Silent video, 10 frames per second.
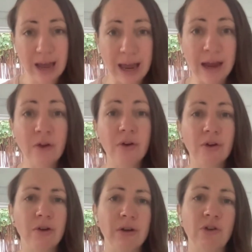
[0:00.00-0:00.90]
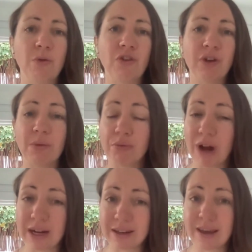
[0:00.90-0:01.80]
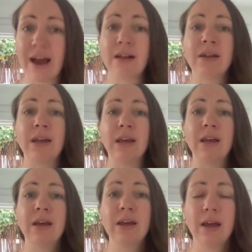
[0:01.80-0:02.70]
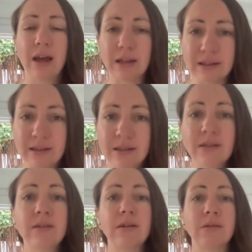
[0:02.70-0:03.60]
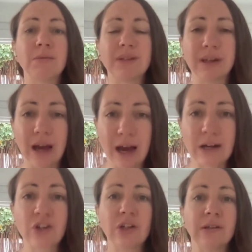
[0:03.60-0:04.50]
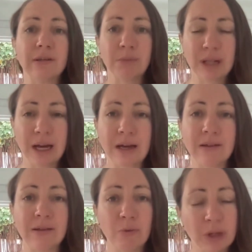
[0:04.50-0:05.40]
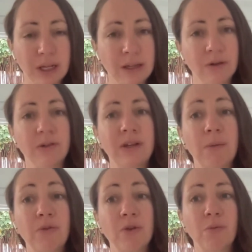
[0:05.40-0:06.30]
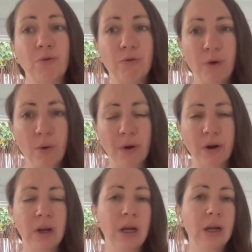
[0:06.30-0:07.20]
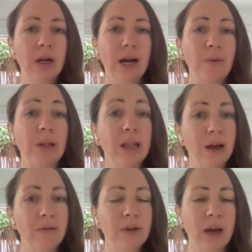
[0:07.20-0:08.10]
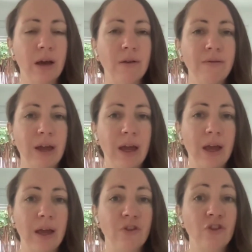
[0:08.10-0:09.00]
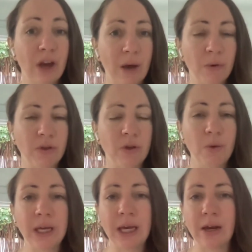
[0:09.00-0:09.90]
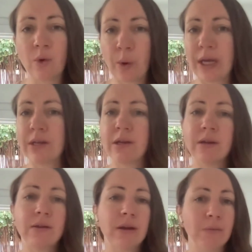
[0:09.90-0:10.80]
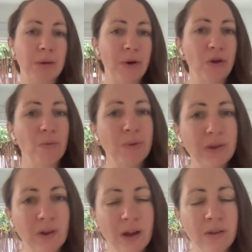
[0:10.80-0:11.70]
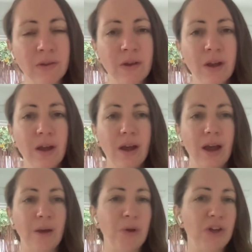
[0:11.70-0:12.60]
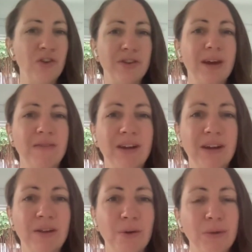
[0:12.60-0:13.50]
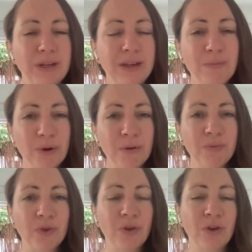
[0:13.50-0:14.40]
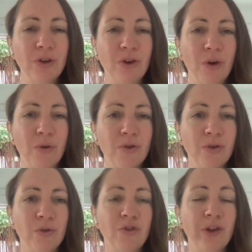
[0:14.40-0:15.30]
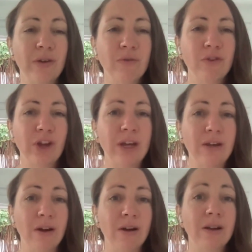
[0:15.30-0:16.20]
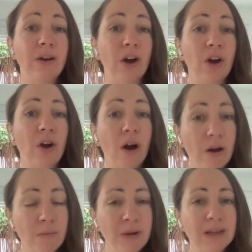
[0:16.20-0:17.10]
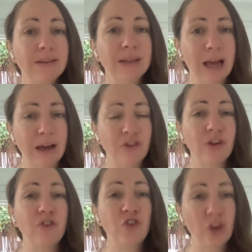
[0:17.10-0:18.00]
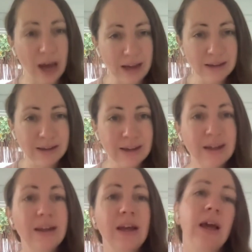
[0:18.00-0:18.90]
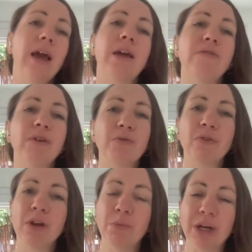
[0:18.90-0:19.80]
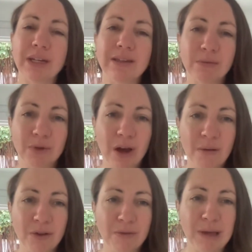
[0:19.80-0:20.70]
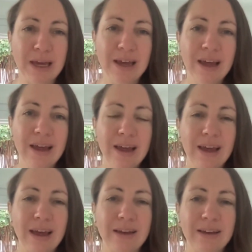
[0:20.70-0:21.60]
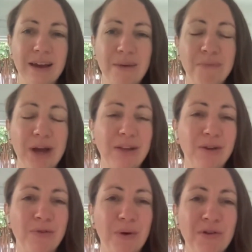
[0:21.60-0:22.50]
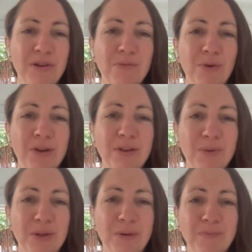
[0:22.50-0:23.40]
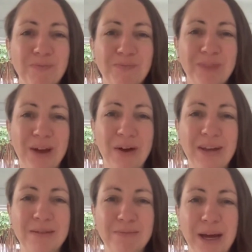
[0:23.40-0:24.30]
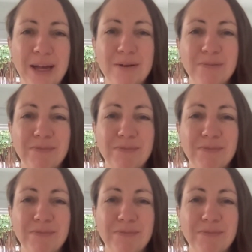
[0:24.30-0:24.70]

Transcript: anchor your intuition in practicality and systems and actions and plans and really clear steps to move forward, I would love to have a chat with you. We can get acquainted, tell me about your business, and we can just dive in a little bit deeper. So you can go to jenniferjaneyoung.com/chat and feel free to book in some time with me. And I look forward to exploring this with you. All right, bye.